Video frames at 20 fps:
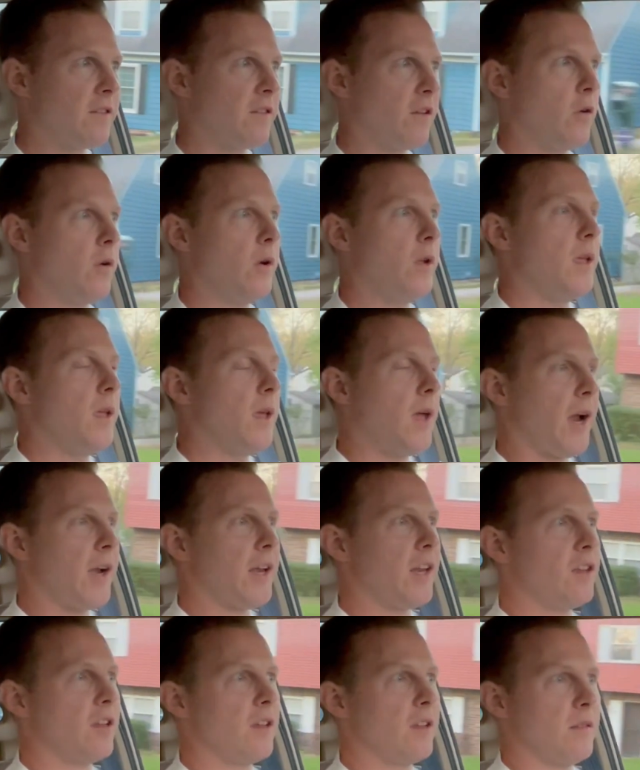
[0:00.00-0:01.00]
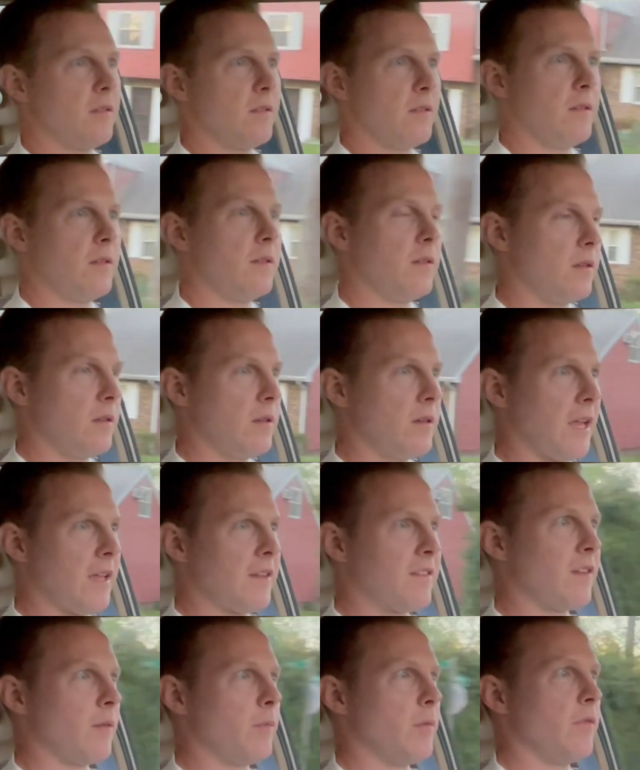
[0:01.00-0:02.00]
So I need to
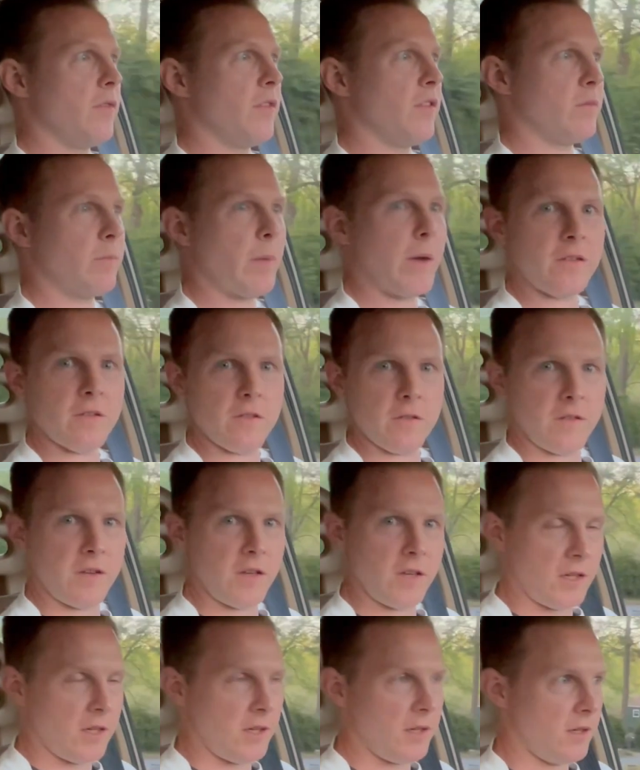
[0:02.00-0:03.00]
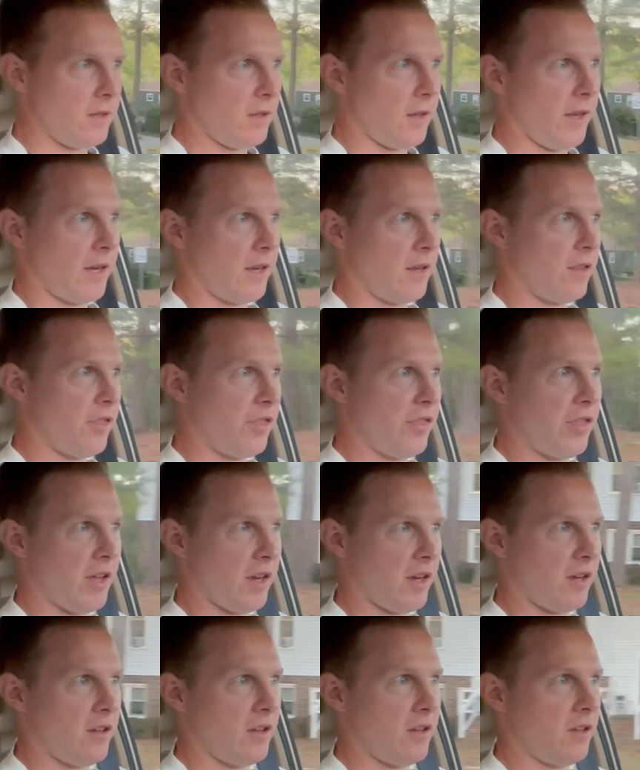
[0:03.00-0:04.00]
get some of the specialty like
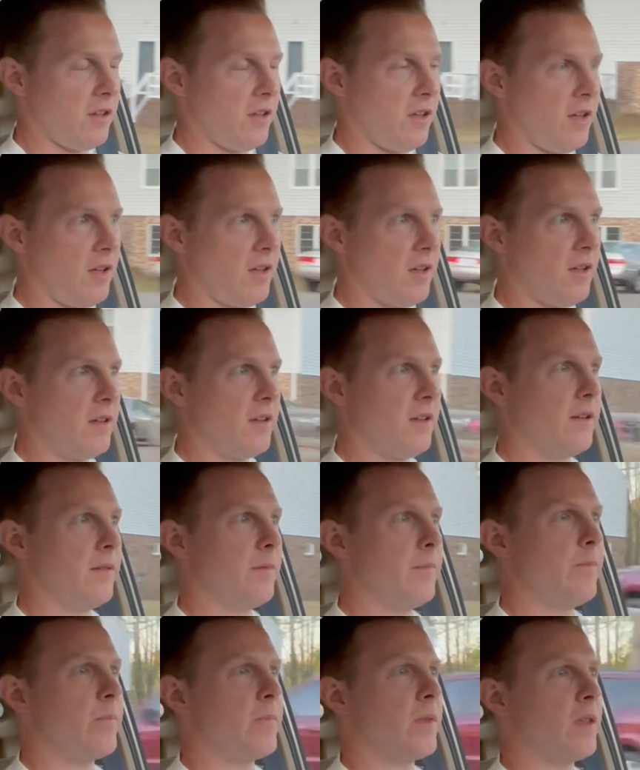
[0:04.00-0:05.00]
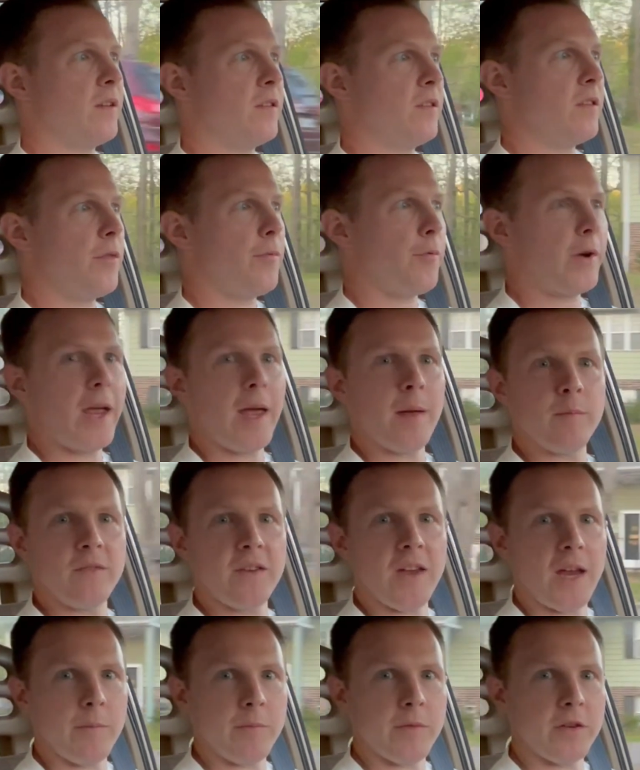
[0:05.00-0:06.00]
thick 3M
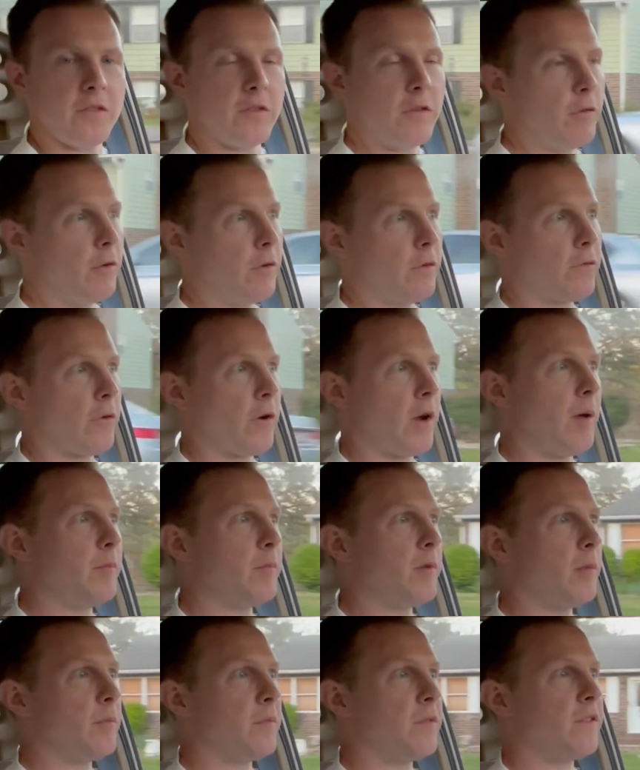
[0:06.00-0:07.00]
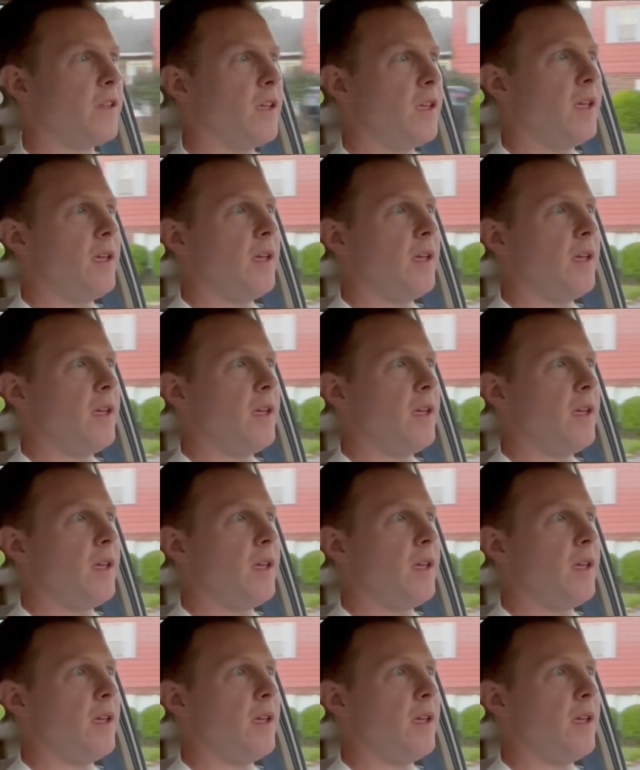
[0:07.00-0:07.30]
tape that you use for emblems